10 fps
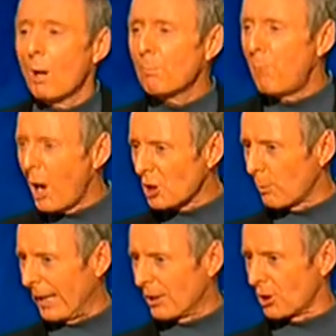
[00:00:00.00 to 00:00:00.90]
What
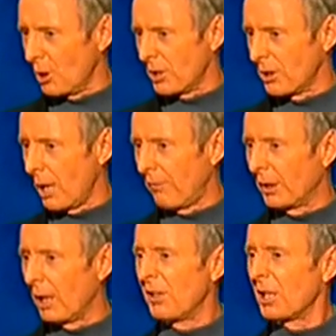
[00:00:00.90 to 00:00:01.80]
possible excuse is there
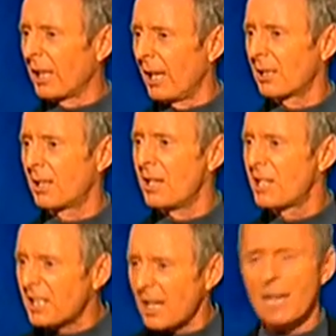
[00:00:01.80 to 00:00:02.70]
for giving your kids the
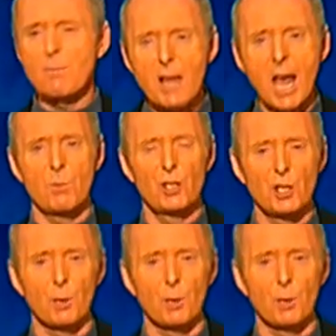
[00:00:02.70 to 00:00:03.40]
same name as